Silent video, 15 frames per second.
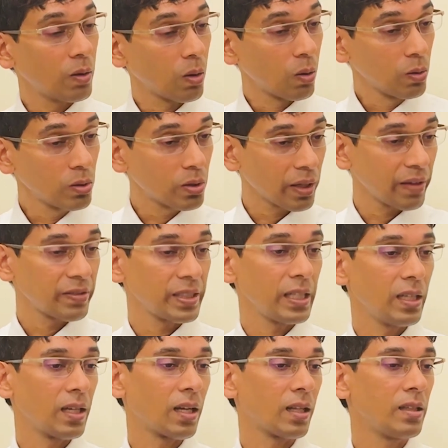Also, I've
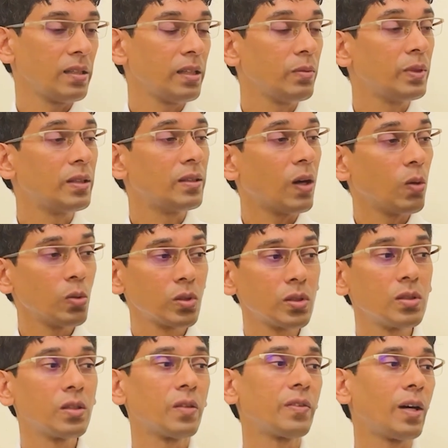seen another thing with
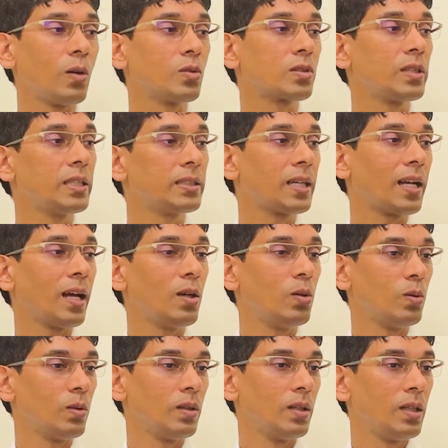thousands of counselings that I do.
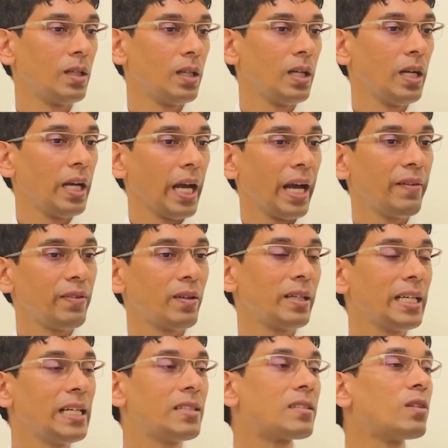Everyone
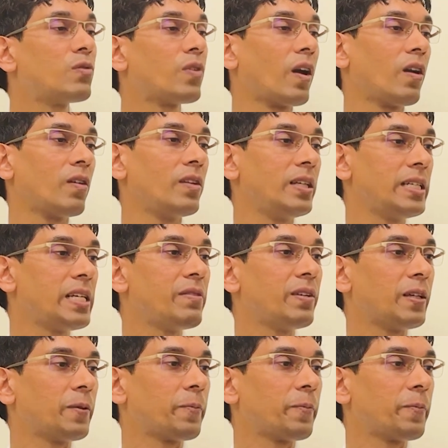eats in front of the TV.